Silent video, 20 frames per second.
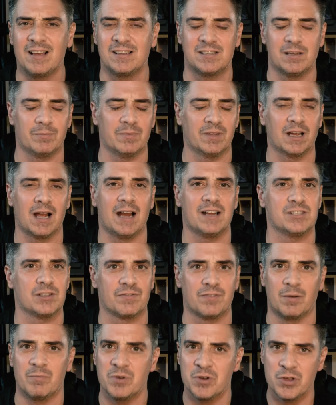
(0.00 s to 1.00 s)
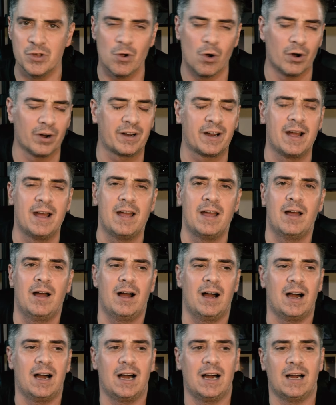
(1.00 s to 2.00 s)
Some of the guys are from New York,
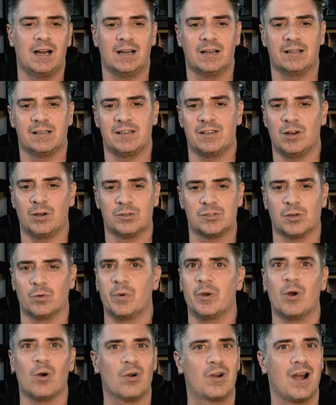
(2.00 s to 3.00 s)
so we all